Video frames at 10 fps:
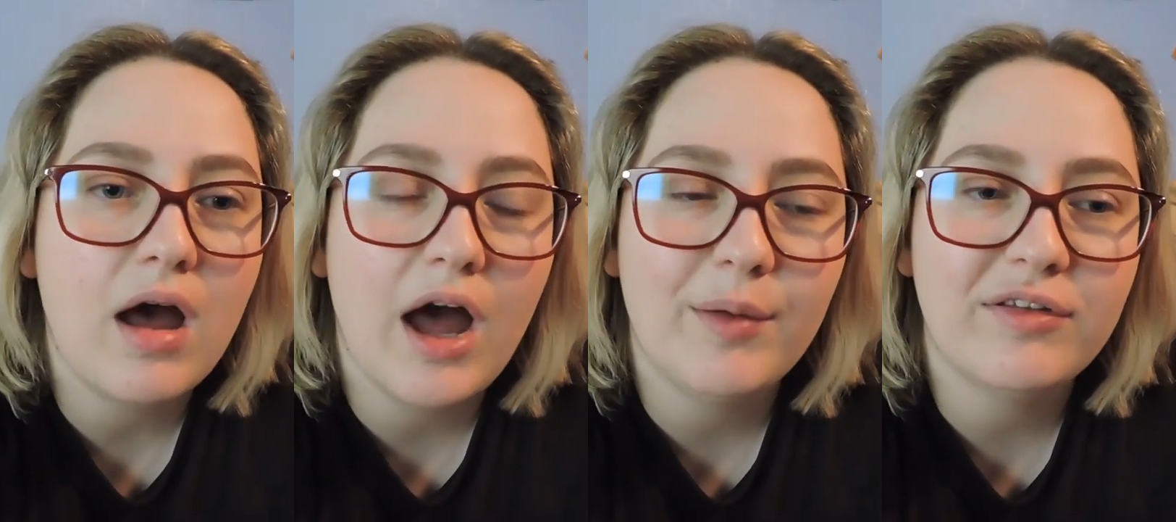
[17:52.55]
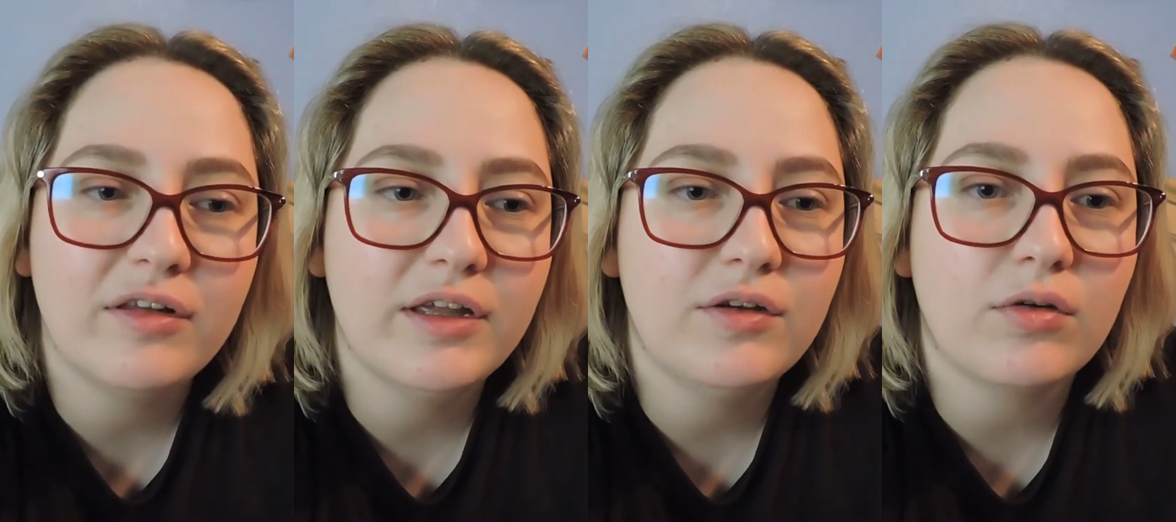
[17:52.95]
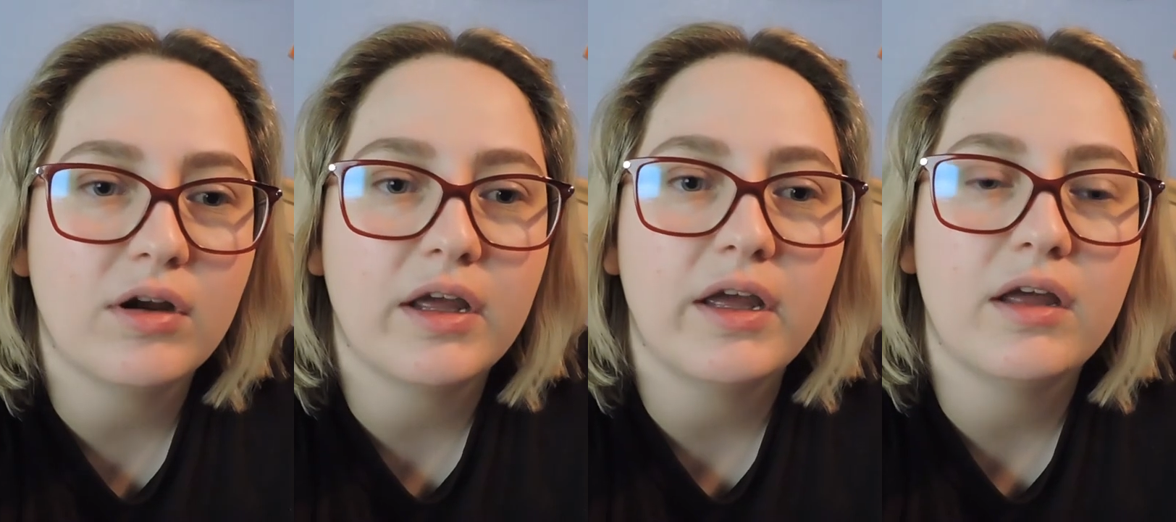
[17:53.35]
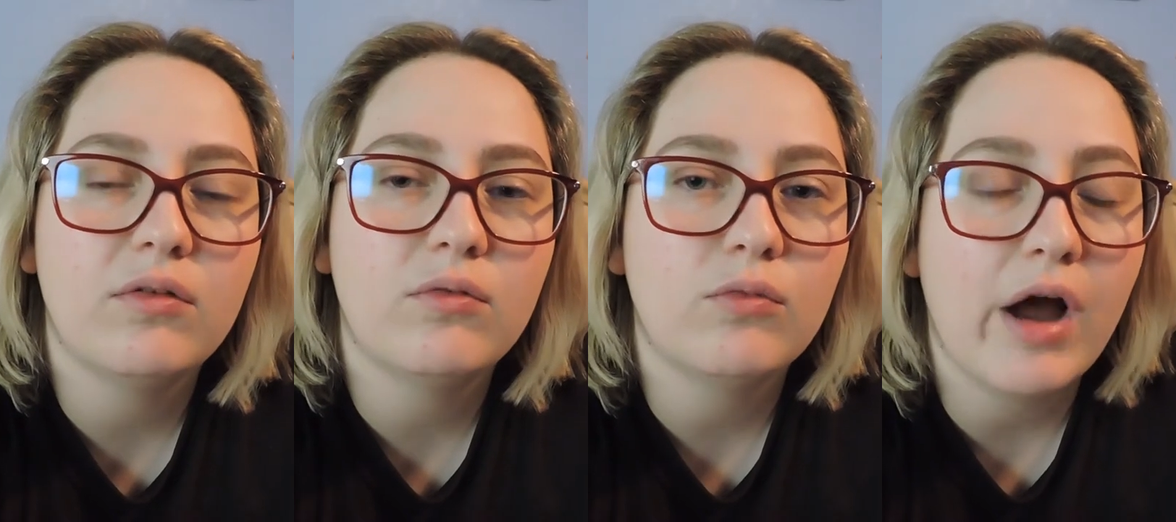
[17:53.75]
Absolutely adored it.
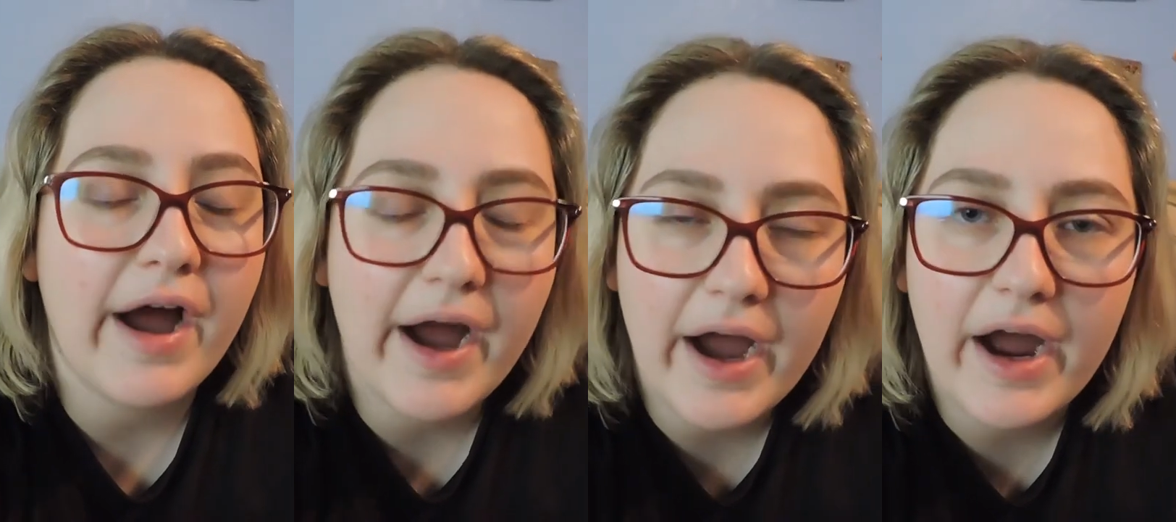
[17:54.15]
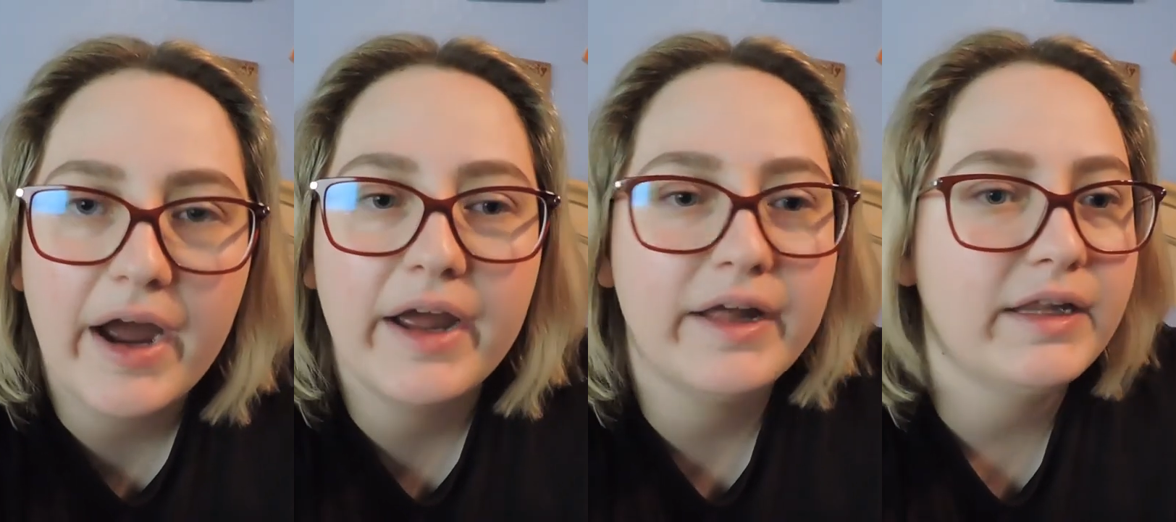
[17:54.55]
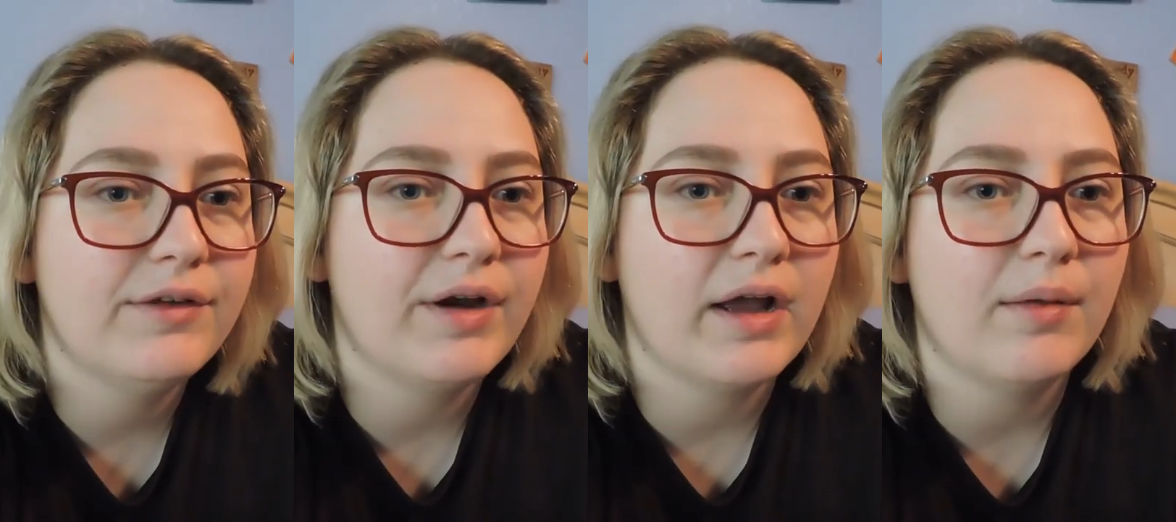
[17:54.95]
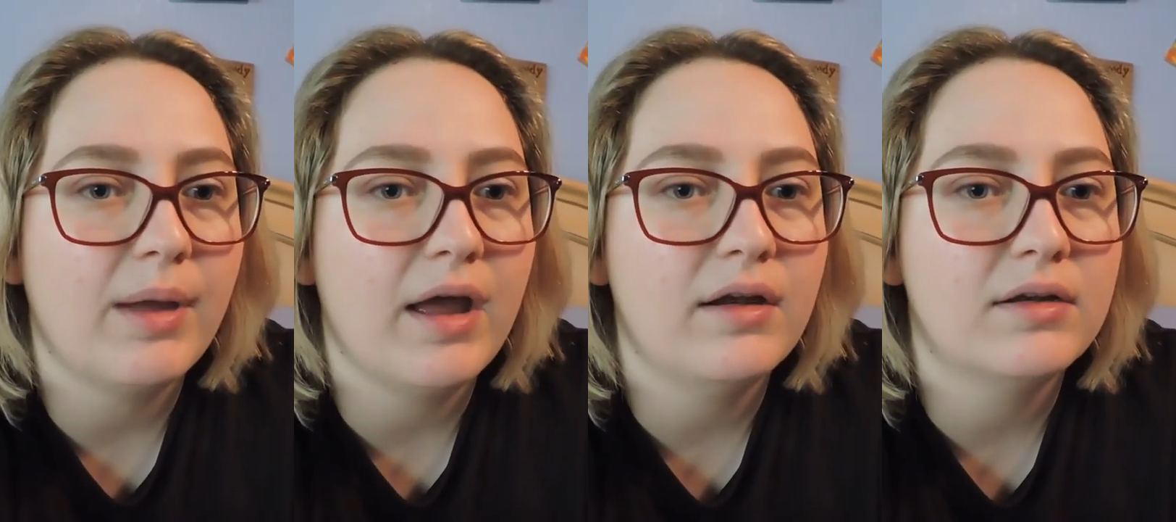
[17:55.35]
Highly
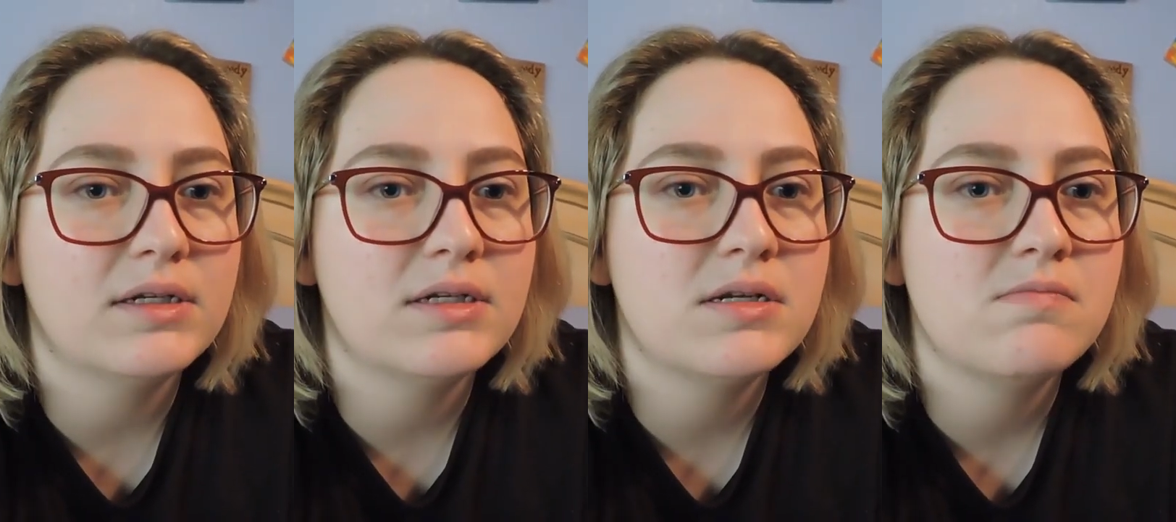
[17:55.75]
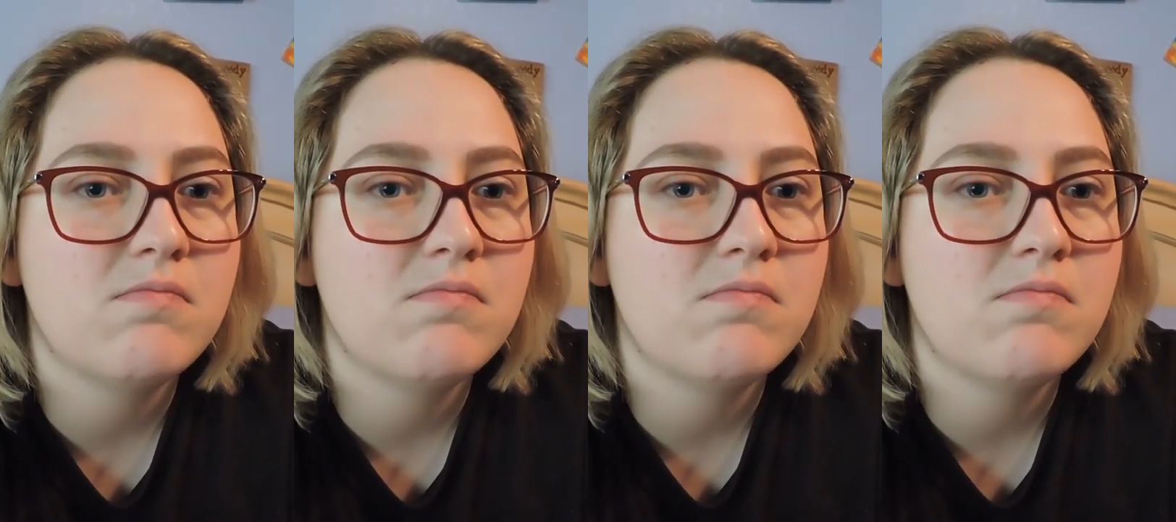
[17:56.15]
recommend.